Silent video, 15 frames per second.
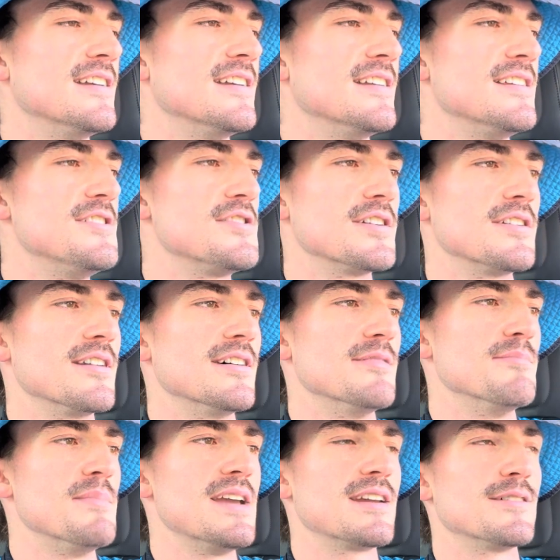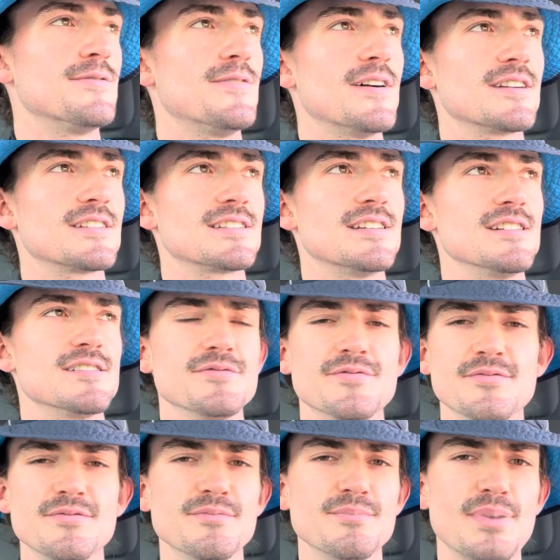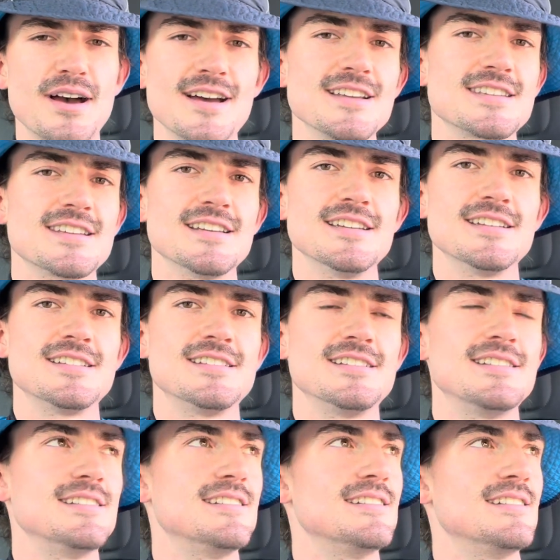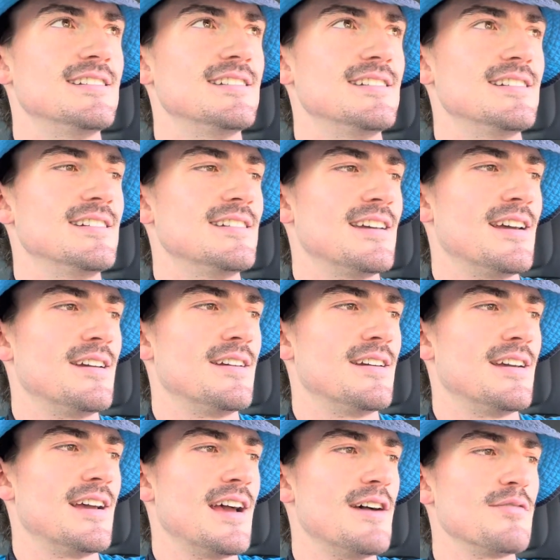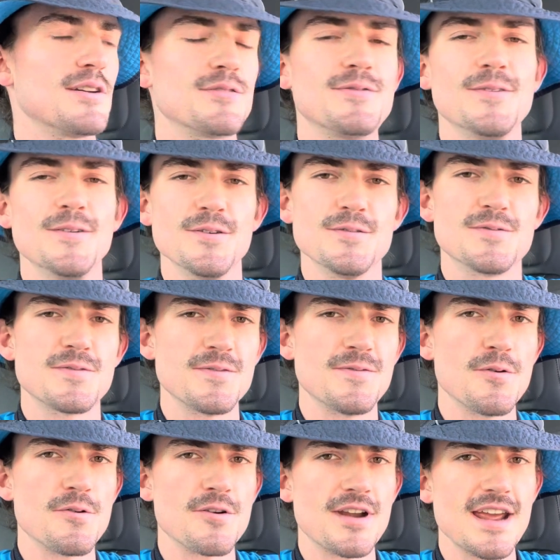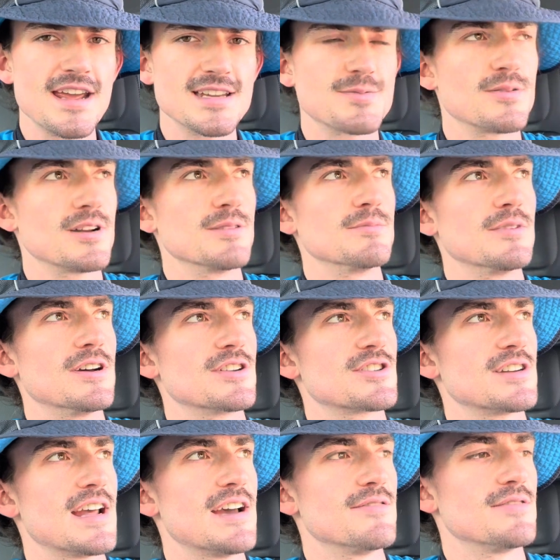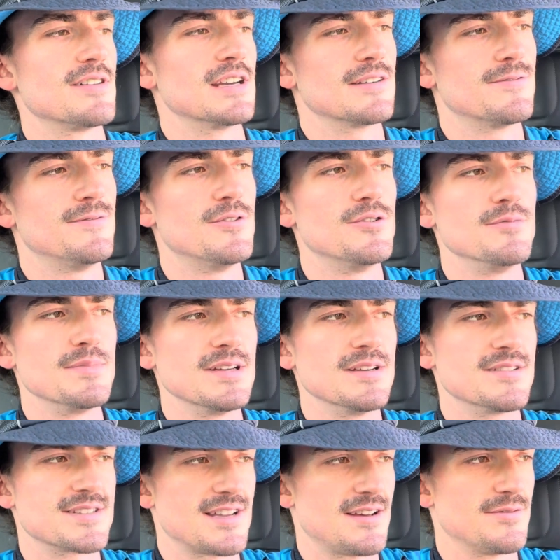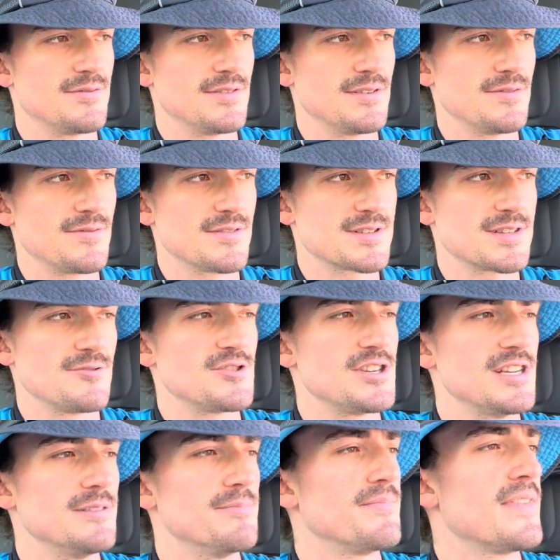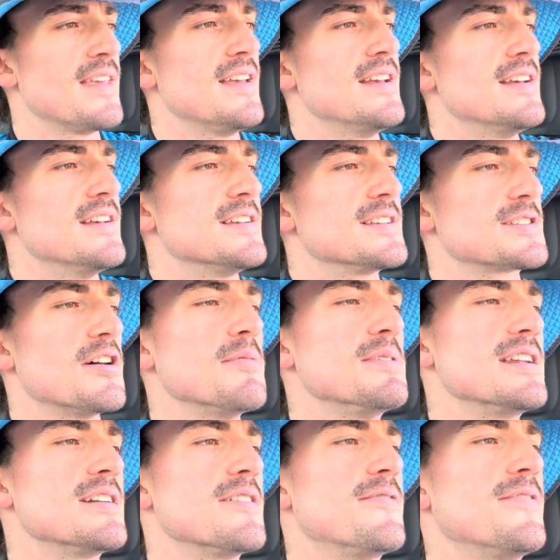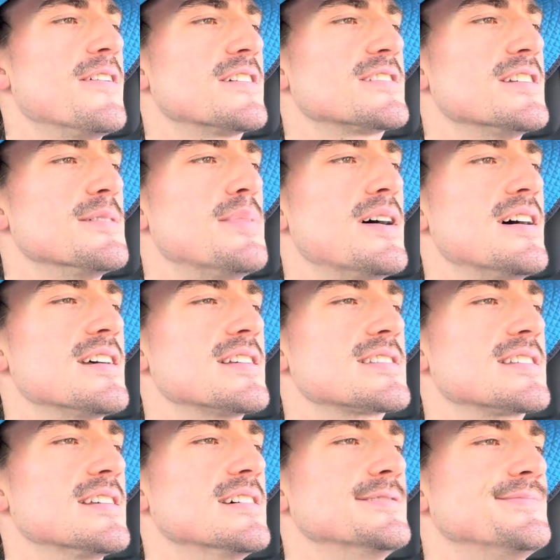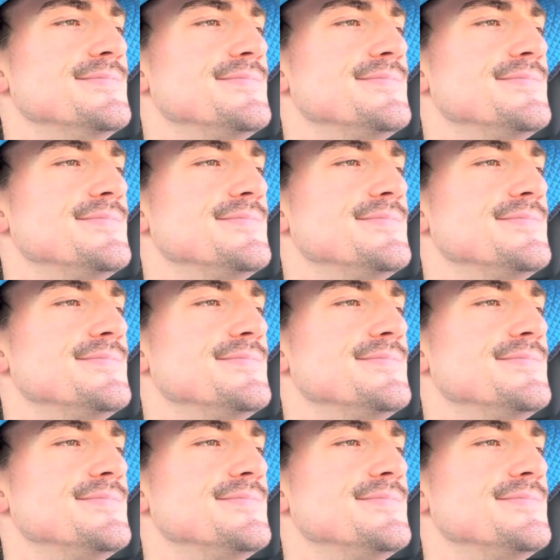you can make a fuck ton of pasta, have like food for 4 days pretty much, and have like full meals off of it for so cheap. So I've been eating a fuck ton of pasta,